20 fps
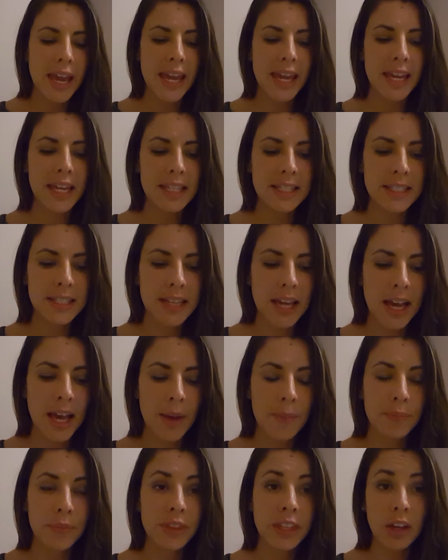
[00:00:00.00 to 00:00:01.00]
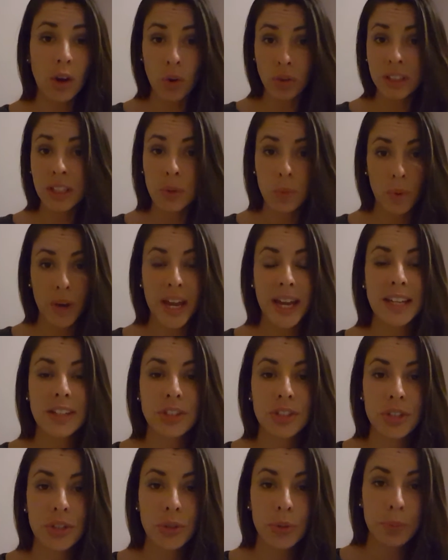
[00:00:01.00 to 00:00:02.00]
And the only way
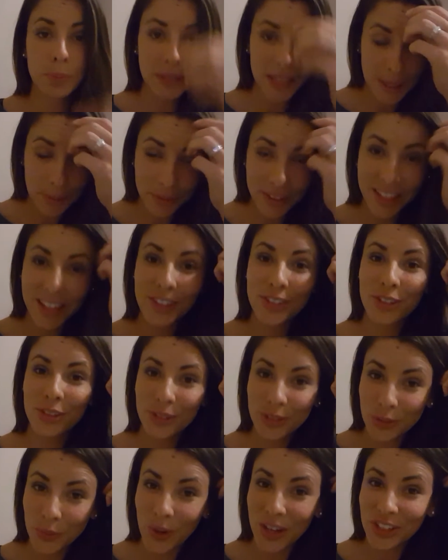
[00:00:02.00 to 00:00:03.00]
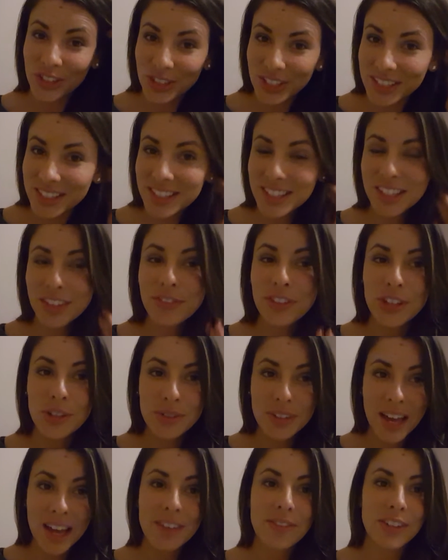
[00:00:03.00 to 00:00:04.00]
to be able to answer those questions is if
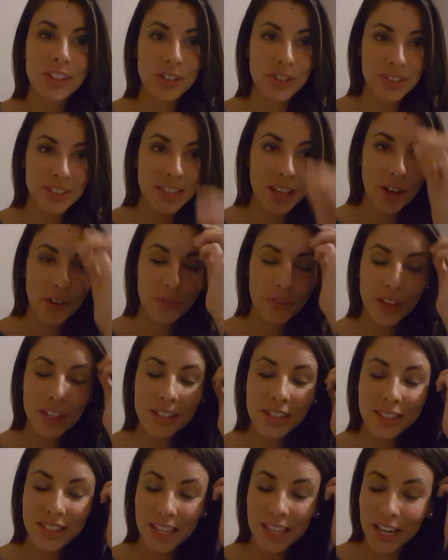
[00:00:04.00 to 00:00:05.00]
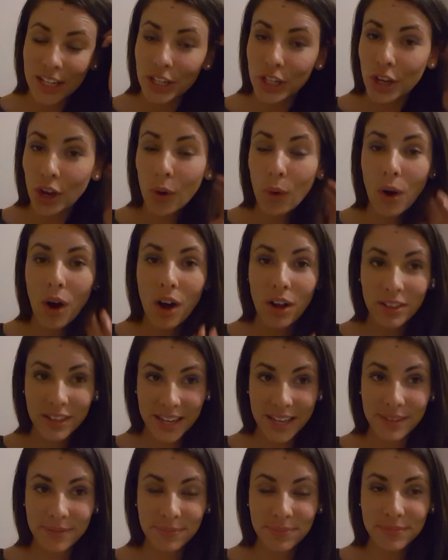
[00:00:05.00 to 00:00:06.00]
you dive in yourself and decide to go all
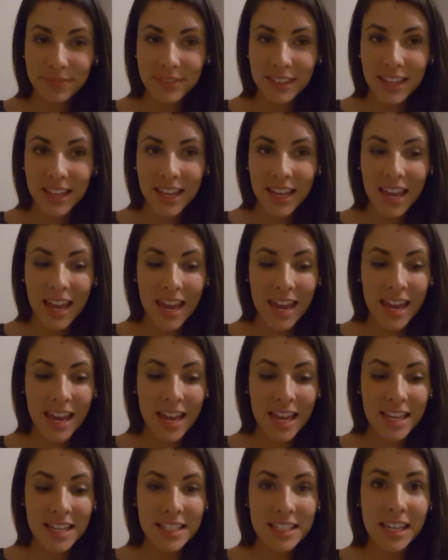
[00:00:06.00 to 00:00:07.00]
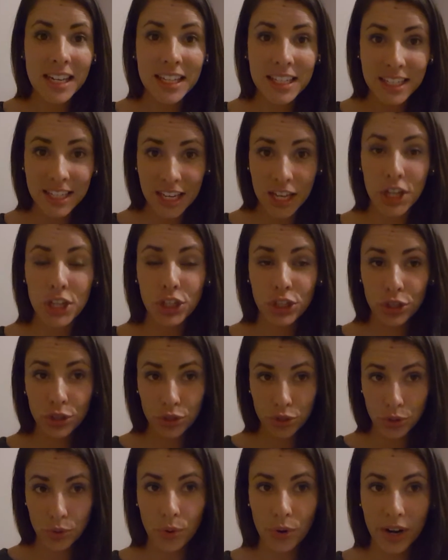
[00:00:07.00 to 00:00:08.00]
in and get your
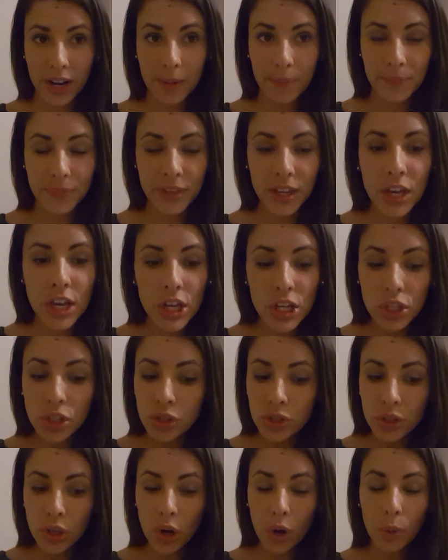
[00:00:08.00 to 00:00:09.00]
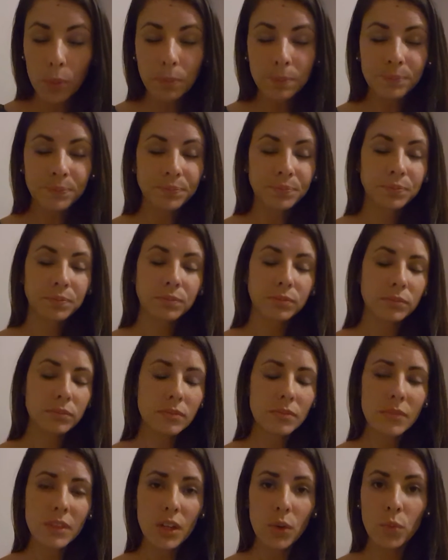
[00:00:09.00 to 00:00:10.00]
story. So
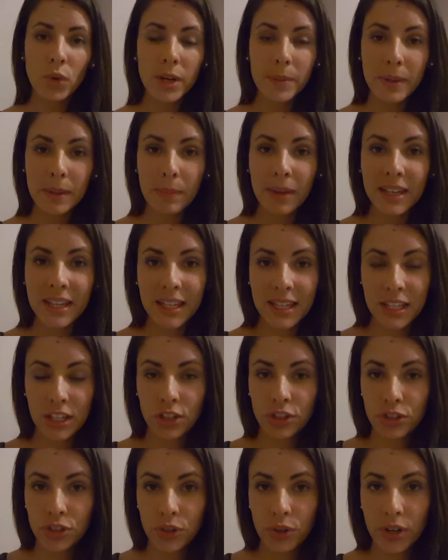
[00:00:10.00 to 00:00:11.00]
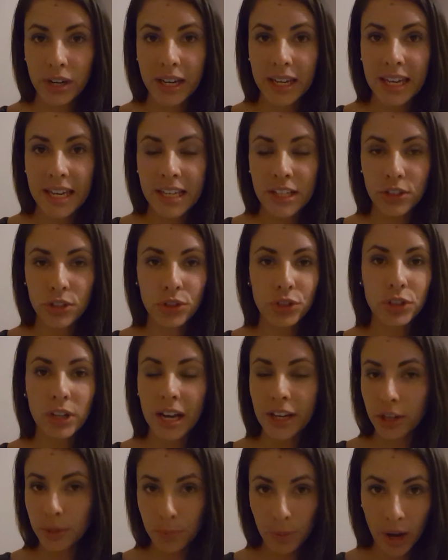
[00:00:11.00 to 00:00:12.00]
what I mean by getting your story is
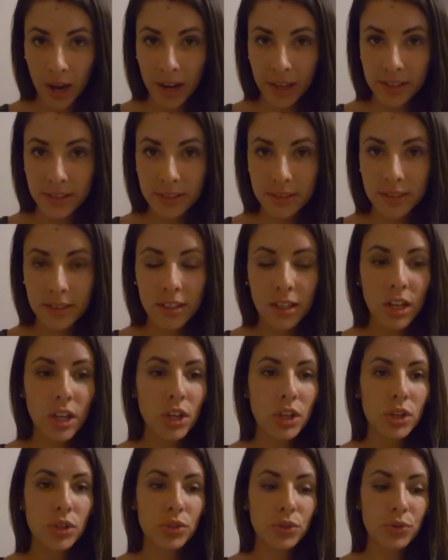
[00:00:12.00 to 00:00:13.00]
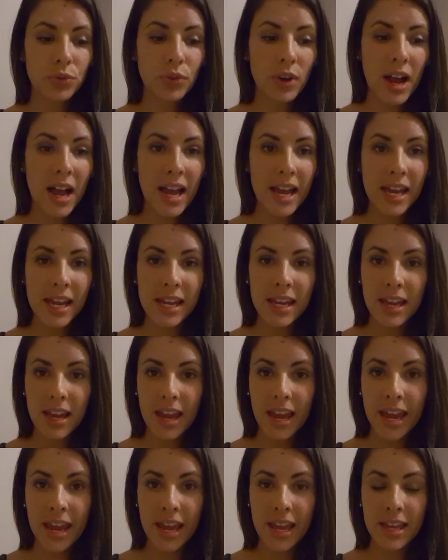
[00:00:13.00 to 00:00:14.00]
try your products, try
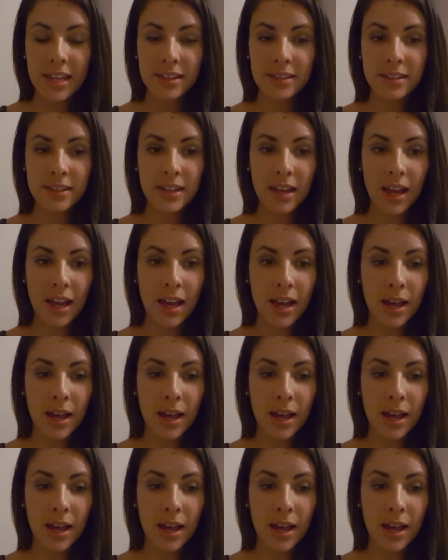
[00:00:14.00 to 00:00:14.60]
and